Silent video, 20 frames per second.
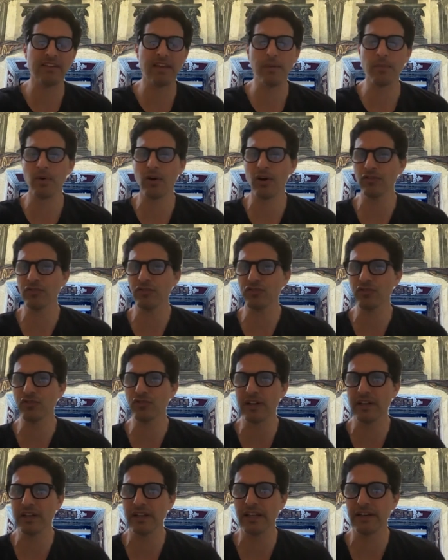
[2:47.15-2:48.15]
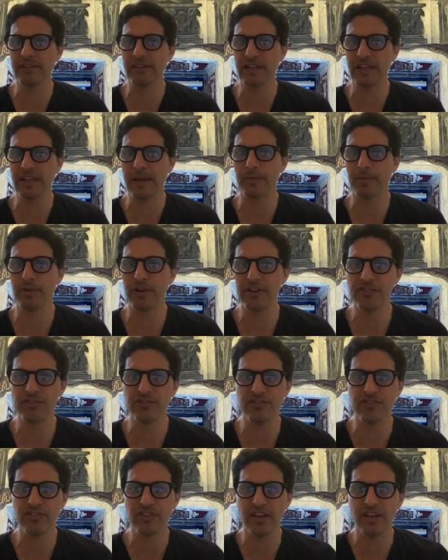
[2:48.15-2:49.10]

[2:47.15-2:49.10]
and we're also starting a lot of collaborations